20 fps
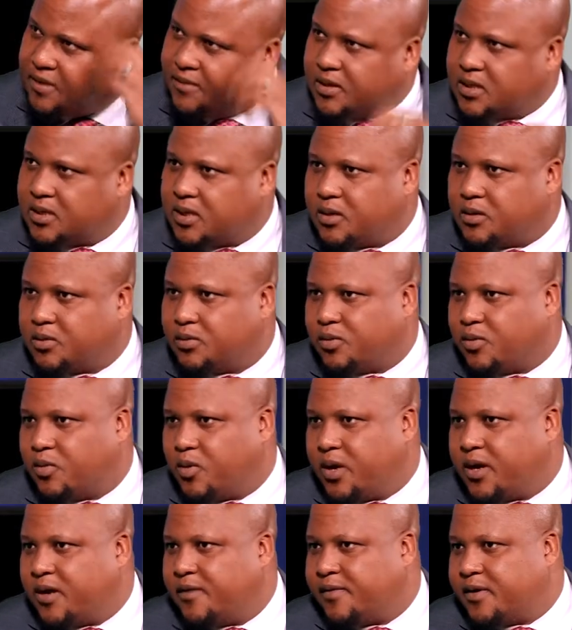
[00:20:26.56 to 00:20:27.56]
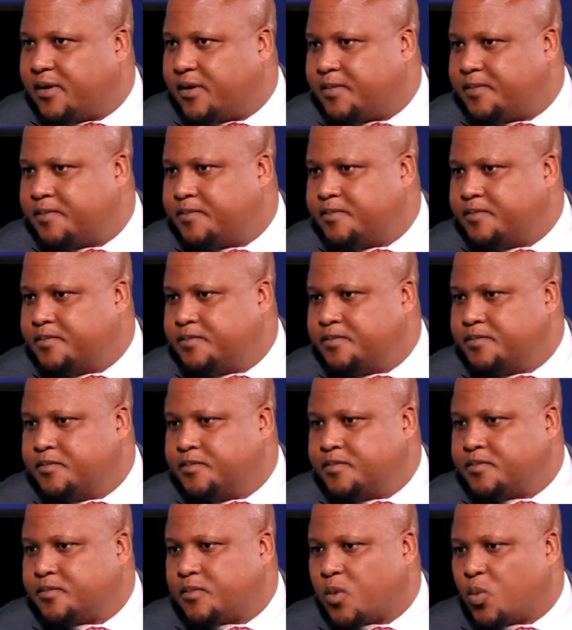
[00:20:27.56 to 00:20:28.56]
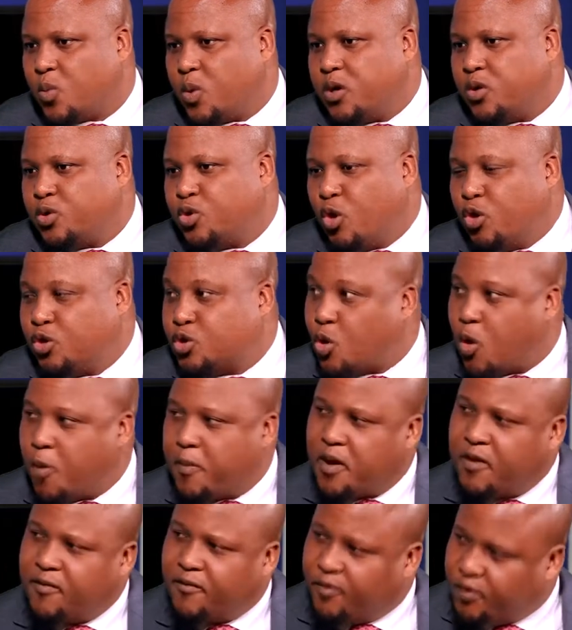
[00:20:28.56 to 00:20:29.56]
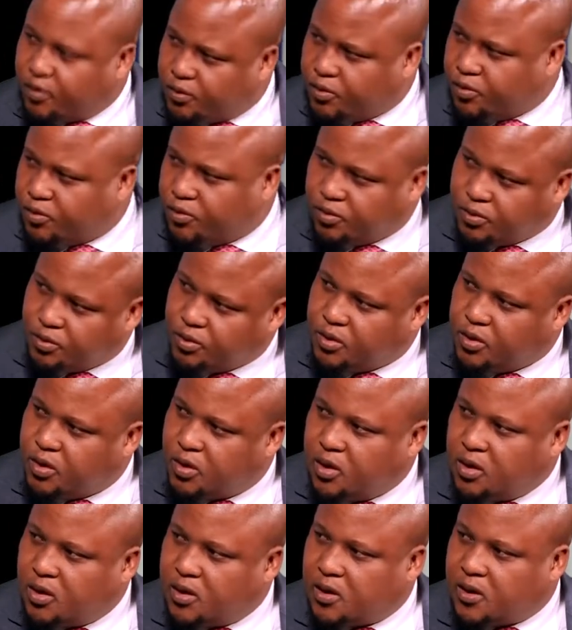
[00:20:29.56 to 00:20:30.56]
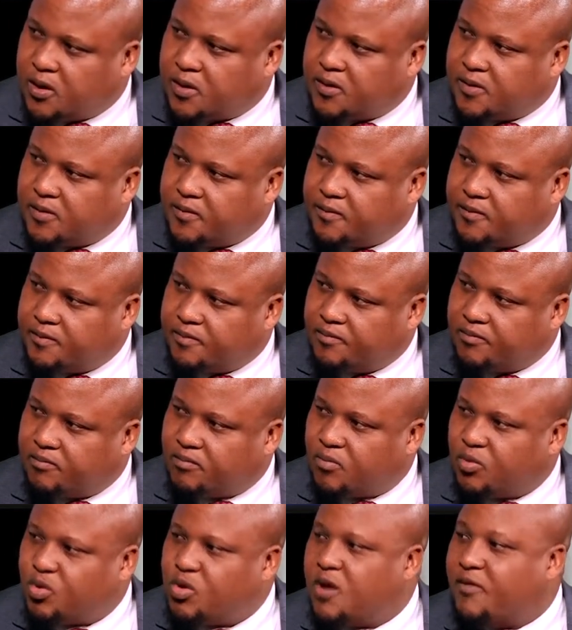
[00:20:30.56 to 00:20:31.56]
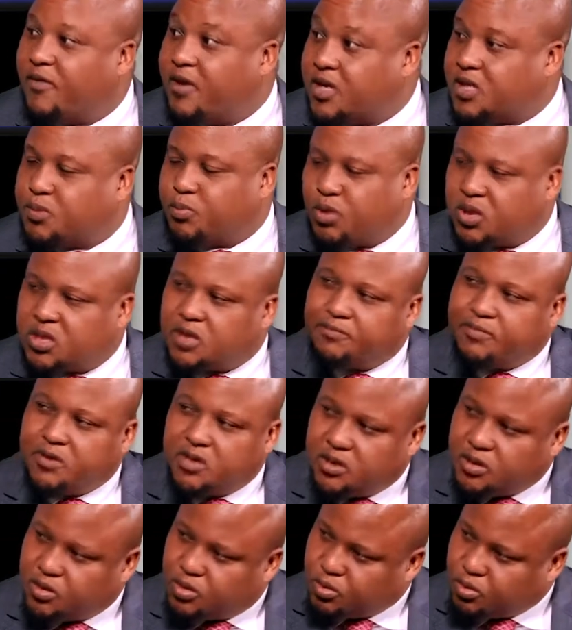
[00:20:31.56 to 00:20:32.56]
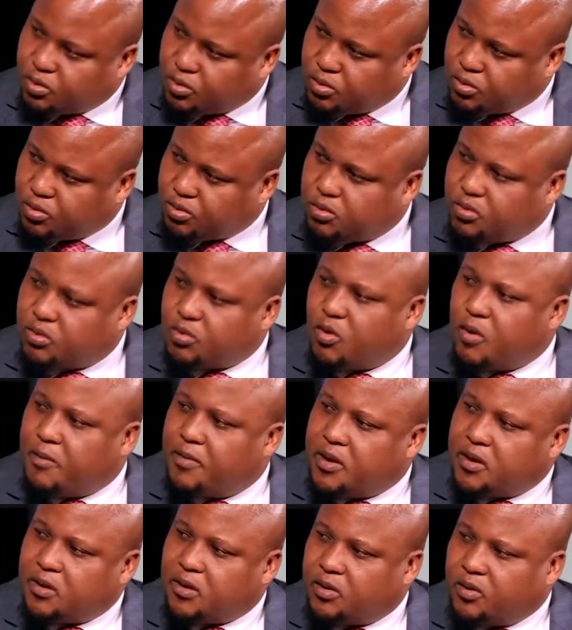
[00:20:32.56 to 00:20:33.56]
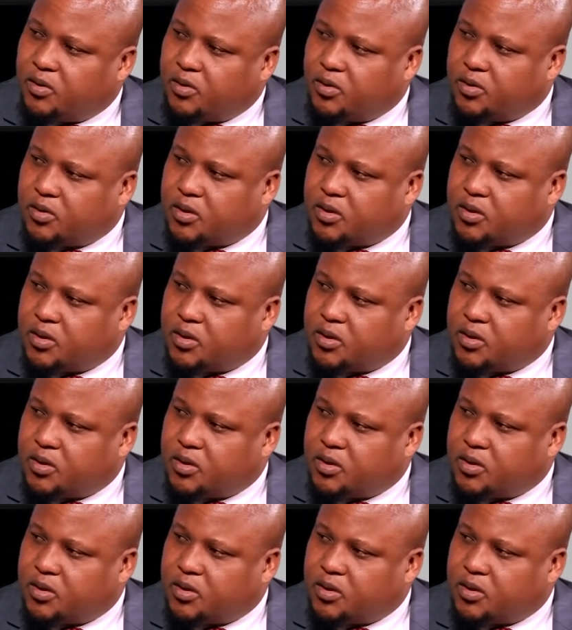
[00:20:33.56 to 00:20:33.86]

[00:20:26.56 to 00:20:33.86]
is that, you know, when doors open for you, you have a responsibility to open the doors.